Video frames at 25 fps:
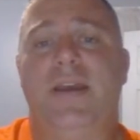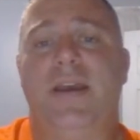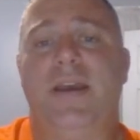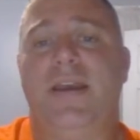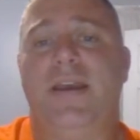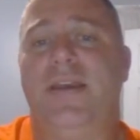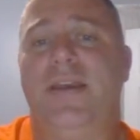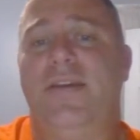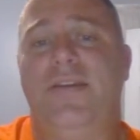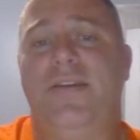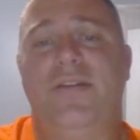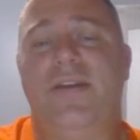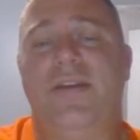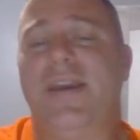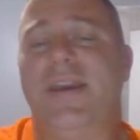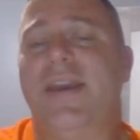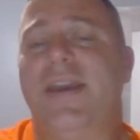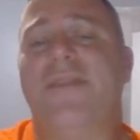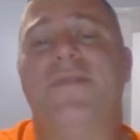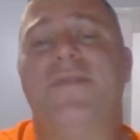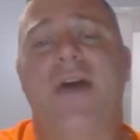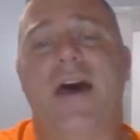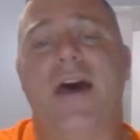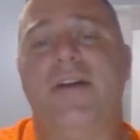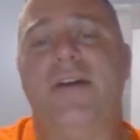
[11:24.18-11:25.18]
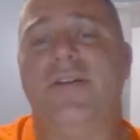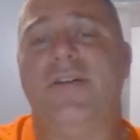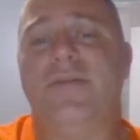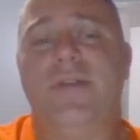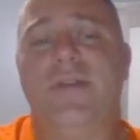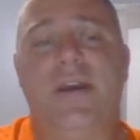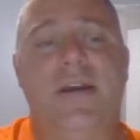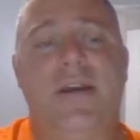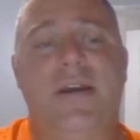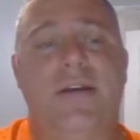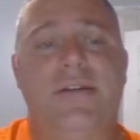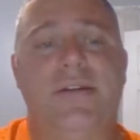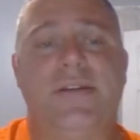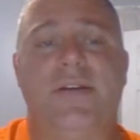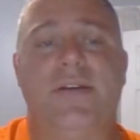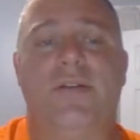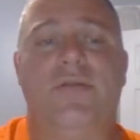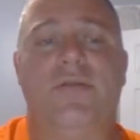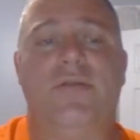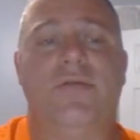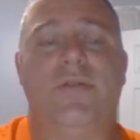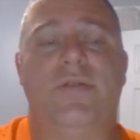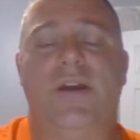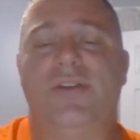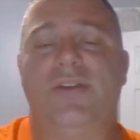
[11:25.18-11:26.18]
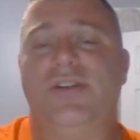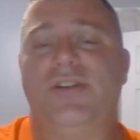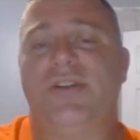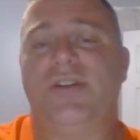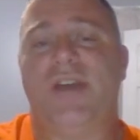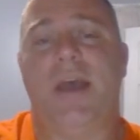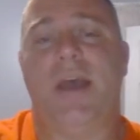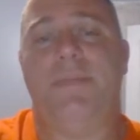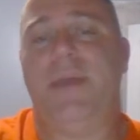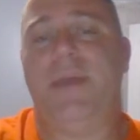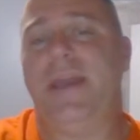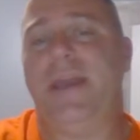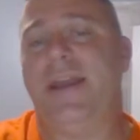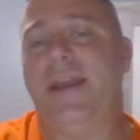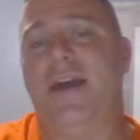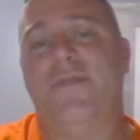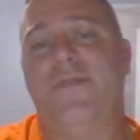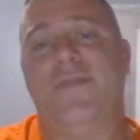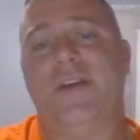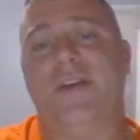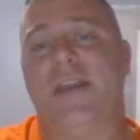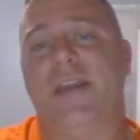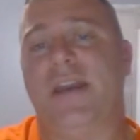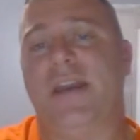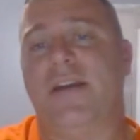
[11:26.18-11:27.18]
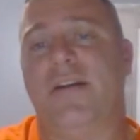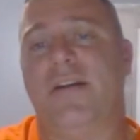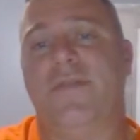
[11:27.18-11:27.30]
you can get value there. So I pay down for kicker.